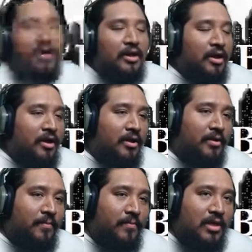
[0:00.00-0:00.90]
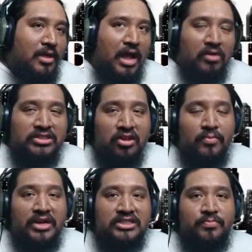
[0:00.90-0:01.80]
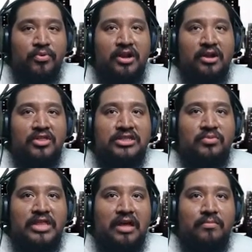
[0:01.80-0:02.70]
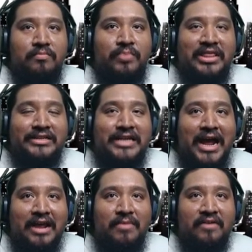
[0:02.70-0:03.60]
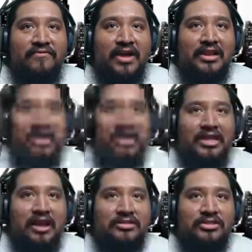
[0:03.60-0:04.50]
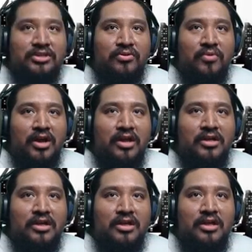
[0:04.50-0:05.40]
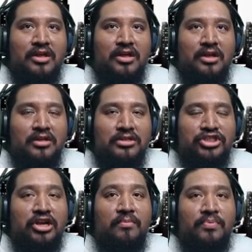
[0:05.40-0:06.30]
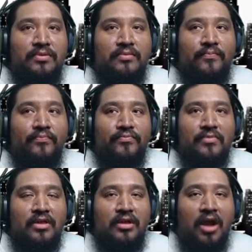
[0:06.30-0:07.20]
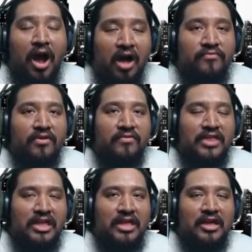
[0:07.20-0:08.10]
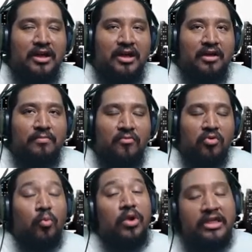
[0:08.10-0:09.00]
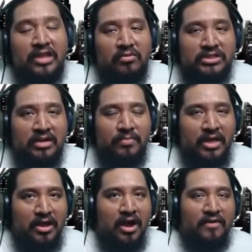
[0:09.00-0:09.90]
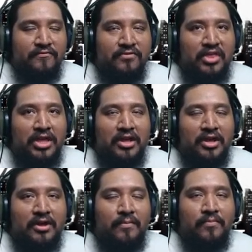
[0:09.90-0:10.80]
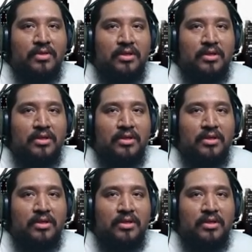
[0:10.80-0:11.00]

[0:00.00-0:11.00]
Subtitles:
I was a little bit disappointed on this one that by the time I finally got to jump off of the or what I thought was going to be off the